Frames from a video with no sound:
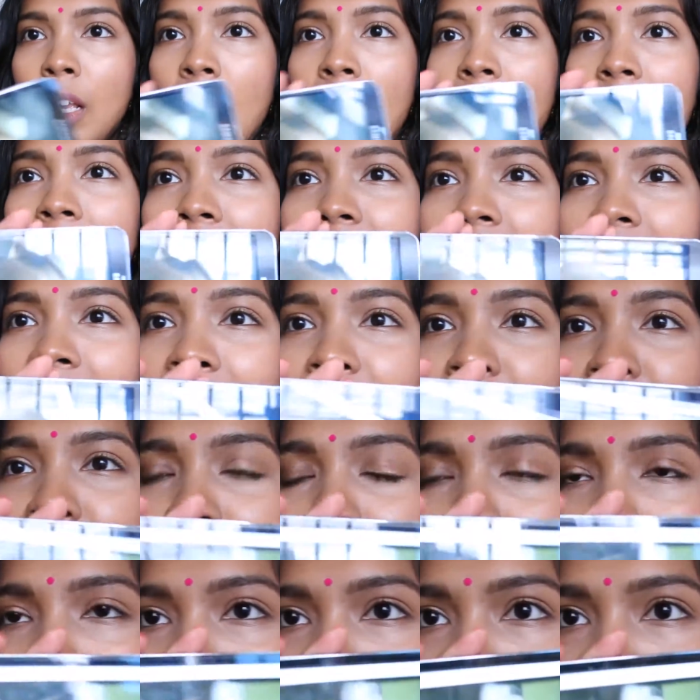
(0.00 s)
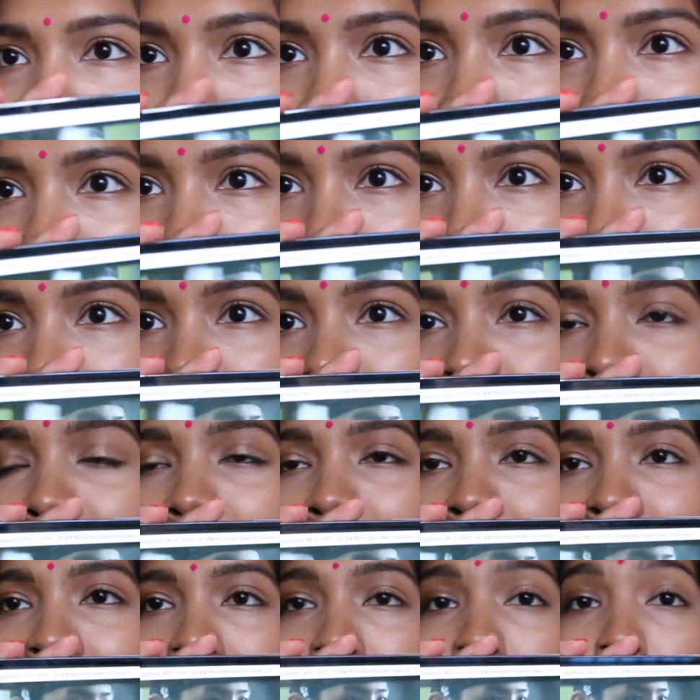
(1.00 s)
I love this one. This
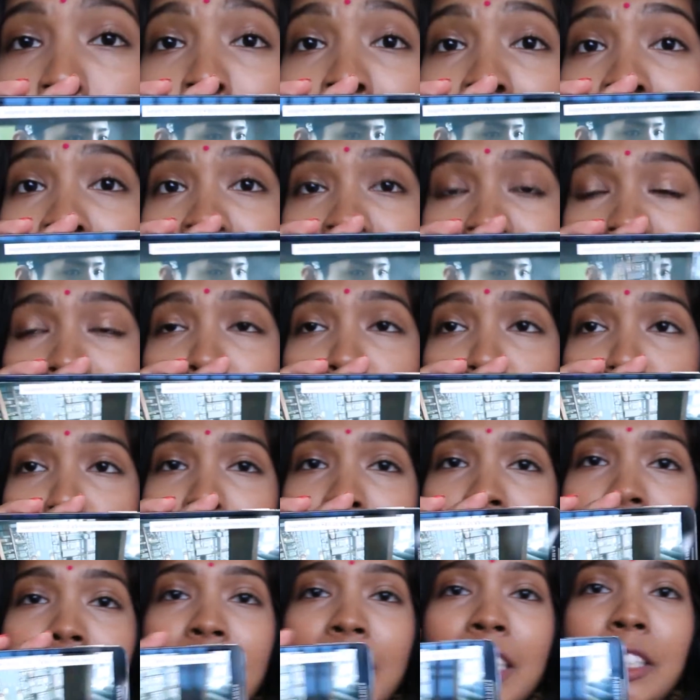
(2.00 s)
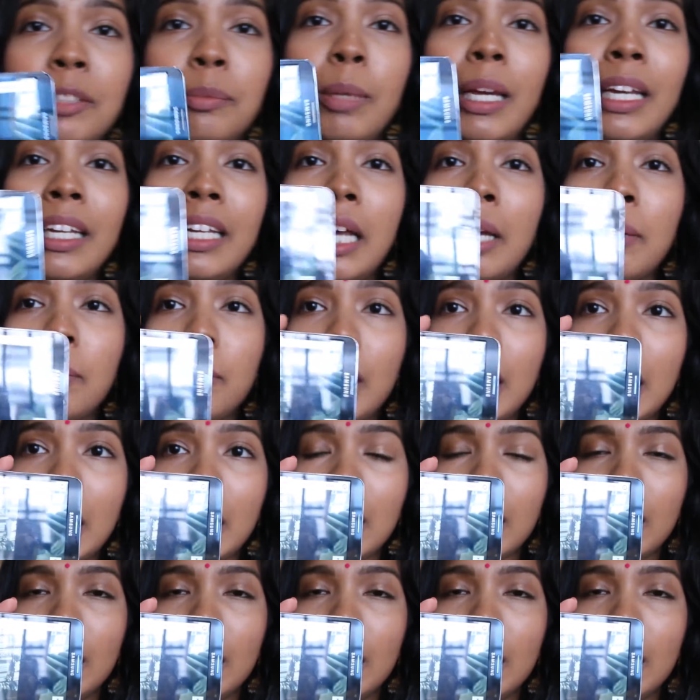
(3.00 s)
is the main soundtrack. This is by Gummy.